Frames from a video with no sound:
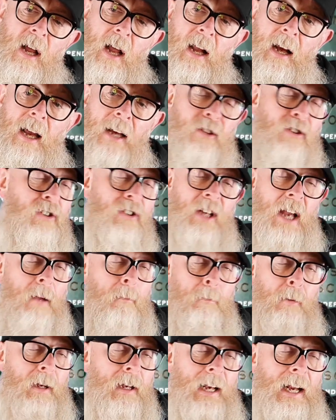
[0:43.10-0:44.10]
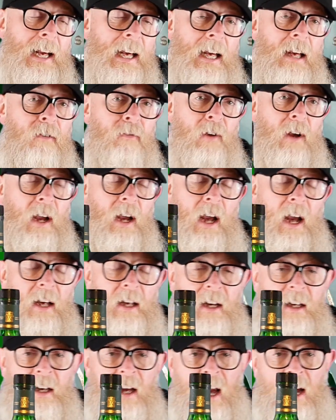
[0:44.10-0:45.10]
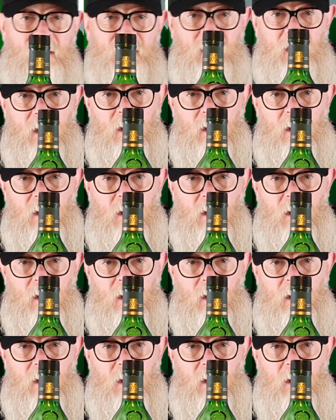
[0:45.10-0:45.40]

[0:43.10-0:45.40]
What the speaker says: And I just can't believe I didn't actually